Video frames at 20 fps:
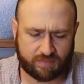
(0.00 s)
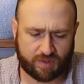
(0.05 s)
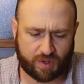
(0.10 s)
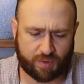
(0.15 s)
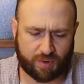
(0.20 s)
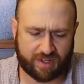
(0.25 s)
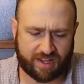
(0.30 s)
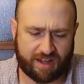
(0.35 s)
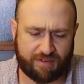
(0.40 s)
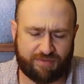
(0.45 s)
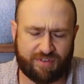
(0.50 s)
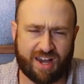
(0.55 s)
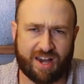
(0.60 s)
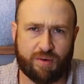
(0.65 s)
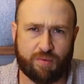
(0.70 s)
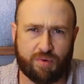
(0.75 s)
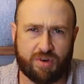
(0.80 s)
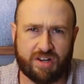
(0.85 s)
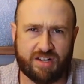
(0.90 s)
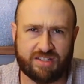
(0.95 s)
where that
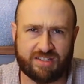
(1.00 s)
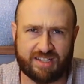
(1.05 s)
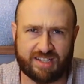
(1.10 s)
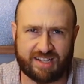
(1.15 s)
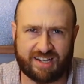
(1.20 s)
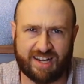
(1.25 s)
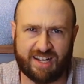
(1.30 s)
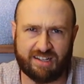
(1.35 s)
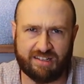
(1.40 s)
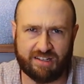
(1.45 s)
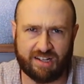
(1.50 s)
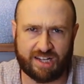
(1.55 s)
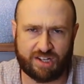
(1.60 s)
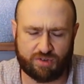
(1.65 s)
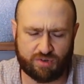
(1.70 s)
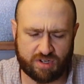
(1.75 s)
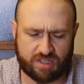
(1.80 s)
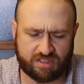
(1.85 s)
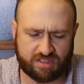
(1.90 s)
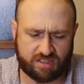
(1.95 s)
fat was, and it kind of like
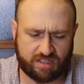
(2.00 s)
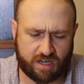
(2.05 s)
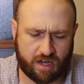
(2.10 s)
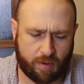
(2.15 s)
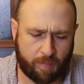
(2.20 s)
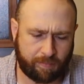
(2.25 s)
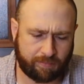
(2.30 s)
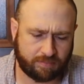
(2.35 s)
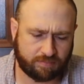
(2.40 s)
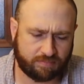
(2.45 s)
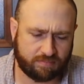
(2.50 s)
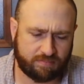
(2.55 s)
crushed it up,